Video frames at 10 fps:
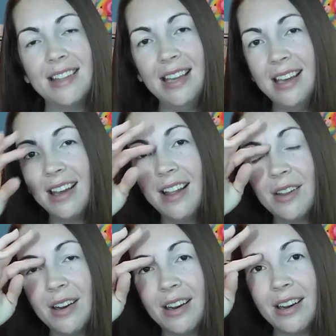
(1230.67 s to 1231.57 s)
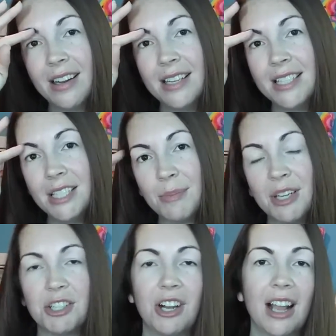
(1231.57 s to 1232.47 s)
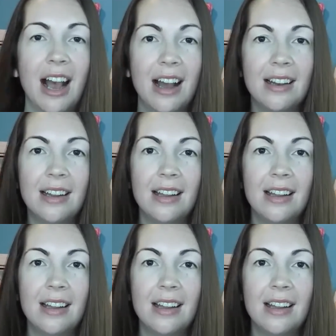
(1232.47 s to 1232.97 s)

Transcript: the other Teespring shirt I got.